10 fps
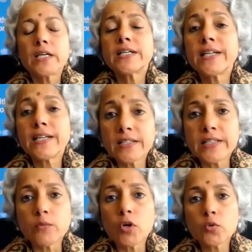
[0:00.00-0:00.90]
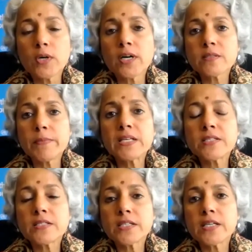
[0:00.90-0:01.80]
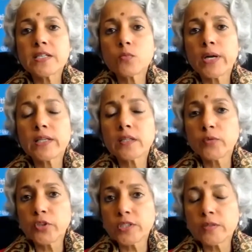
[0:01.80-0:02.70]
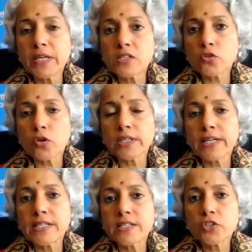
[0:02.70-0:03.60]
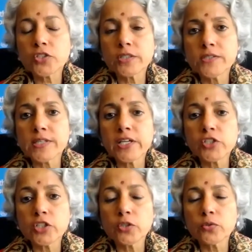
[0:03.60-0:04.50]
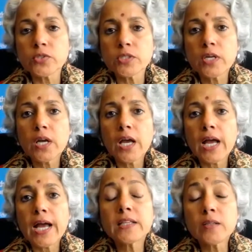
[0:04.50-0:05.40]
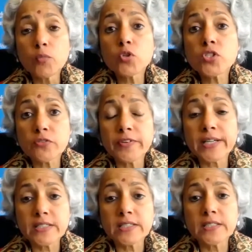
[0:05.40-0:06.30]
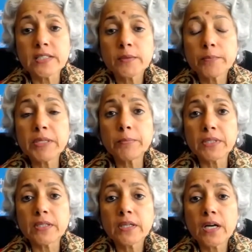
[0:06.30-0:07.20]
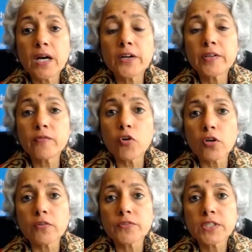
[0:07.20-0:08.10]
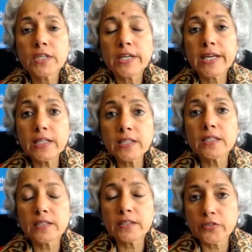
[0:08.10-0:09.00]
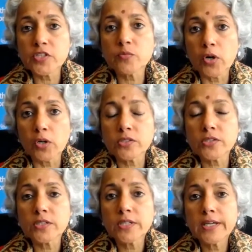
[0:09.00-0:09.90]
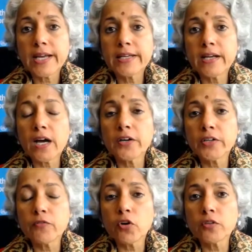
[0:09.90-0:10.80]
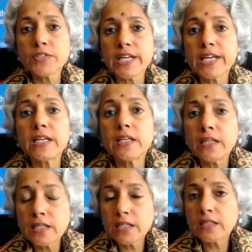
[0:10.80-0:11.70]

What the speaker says: clearly what works best is when community-based organizations, NGOs, and the most affected people are involved in the response and are involved in